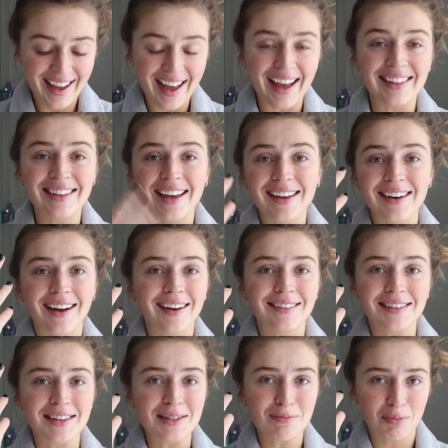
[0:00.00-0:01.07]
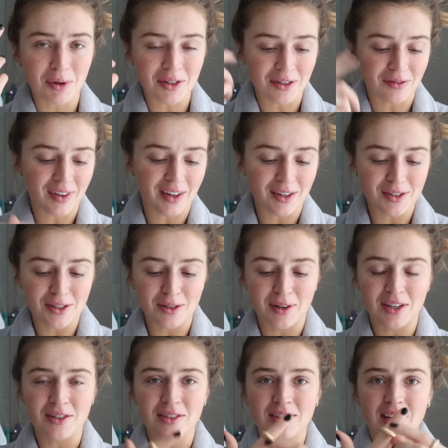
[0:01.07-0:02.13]
And then on this pointer finger too,
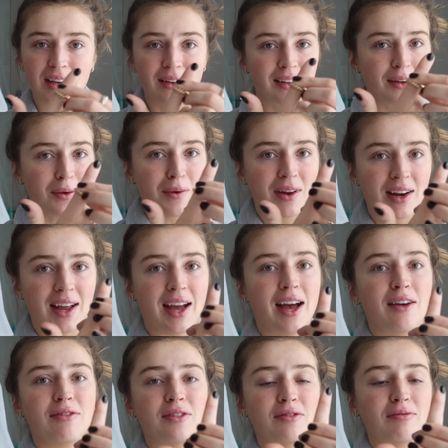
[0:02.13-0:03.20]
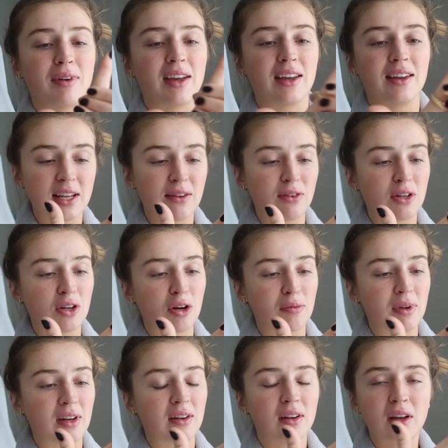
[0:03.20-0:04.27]
I just take like one half of my David
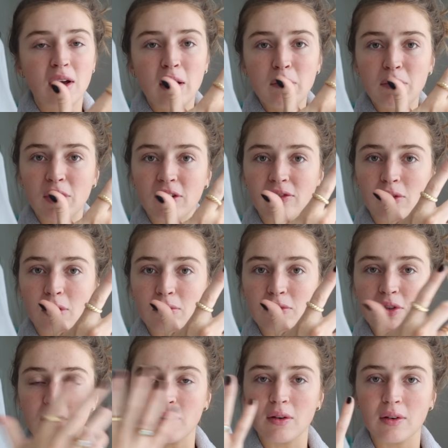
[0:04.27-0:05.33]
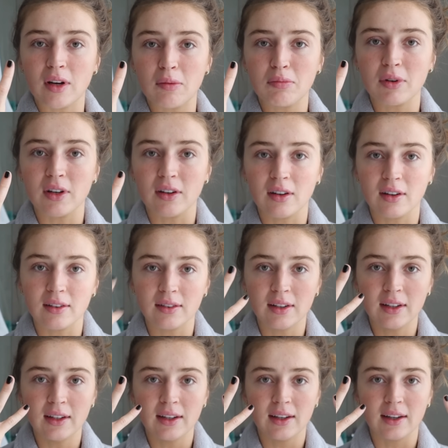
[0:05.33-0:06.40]
Yurman Pure Form Duo and I put it on.
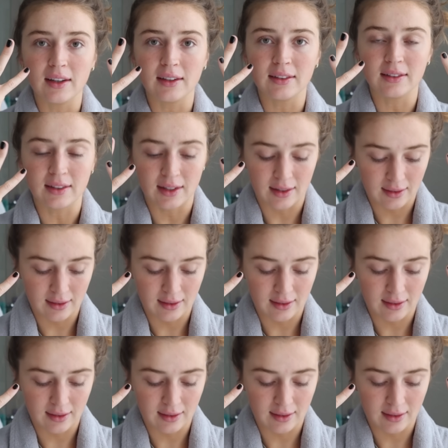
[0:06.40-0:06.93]
And